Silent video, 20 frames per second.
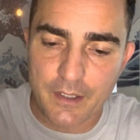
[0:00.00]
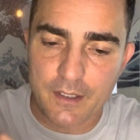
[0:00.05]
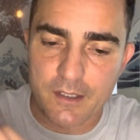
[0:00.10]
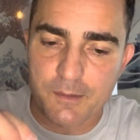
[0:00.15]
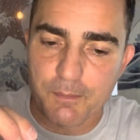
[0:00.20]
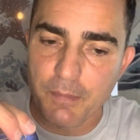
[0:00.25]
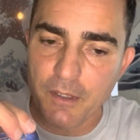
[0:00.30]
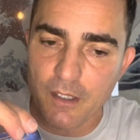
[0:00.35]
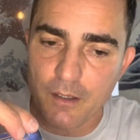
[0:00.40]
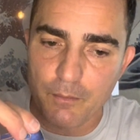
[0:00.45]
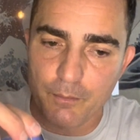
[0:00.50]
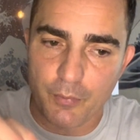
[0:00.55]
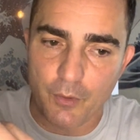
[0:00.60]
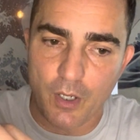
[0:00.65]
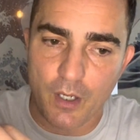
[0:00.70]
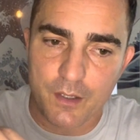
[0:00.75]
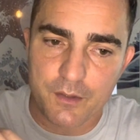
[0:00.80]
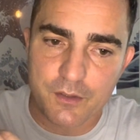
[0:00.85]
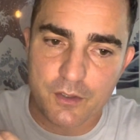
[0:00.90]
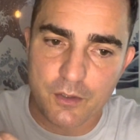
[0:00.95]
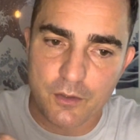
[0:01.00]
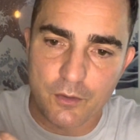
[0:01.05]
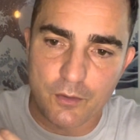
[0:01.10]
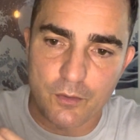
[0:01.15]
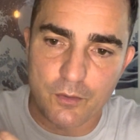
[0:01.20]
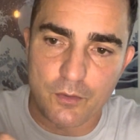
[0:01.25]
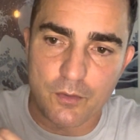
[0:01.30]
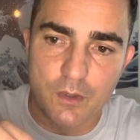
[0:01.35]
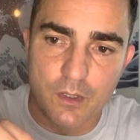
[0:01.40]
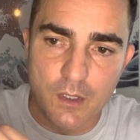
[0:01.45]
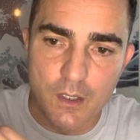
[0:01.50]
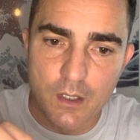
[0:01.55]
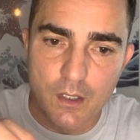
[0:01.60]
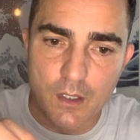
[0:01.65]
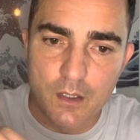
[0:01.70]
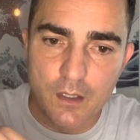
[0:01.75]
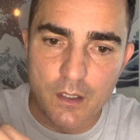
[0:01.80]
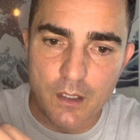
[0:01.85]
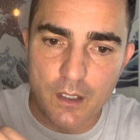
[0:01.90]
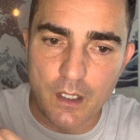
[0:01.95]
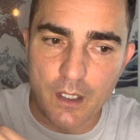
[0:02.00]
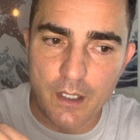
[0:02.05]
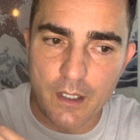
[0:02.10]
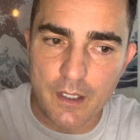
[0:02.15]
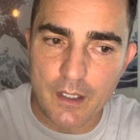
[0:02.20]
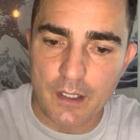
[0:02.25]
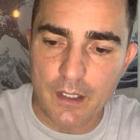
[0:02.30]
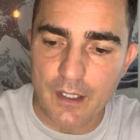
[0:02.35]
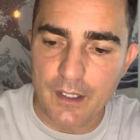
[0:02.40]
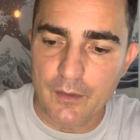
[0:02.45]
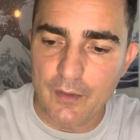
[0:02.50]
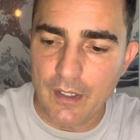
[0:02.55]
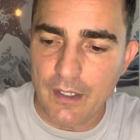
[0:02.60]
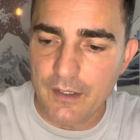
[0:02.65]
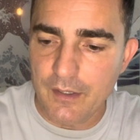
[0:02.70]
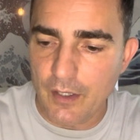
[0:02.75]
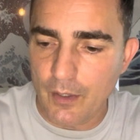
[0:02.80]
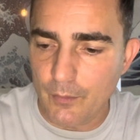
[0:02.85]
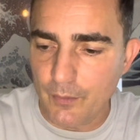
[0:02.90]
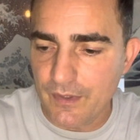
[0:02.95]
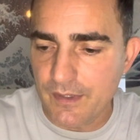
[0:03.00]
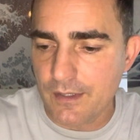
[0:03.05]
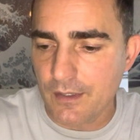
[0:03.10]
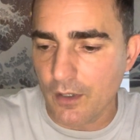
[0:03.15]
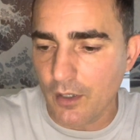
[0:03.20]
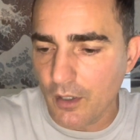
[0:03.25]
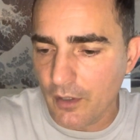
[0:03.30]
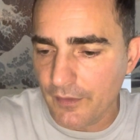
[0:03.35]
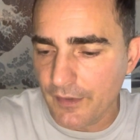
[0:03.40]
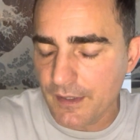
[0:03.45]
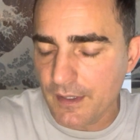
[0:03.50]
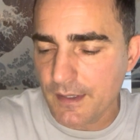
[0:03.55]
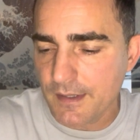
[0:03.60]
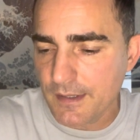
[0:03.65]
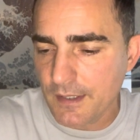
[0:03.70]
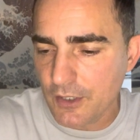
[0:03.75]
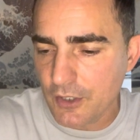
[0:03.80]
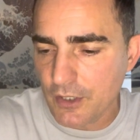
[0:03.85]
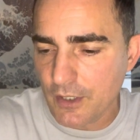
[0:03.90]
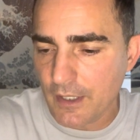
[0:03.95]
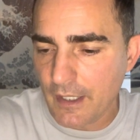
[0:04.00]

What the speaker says: It's being brought to a resolve, a decision.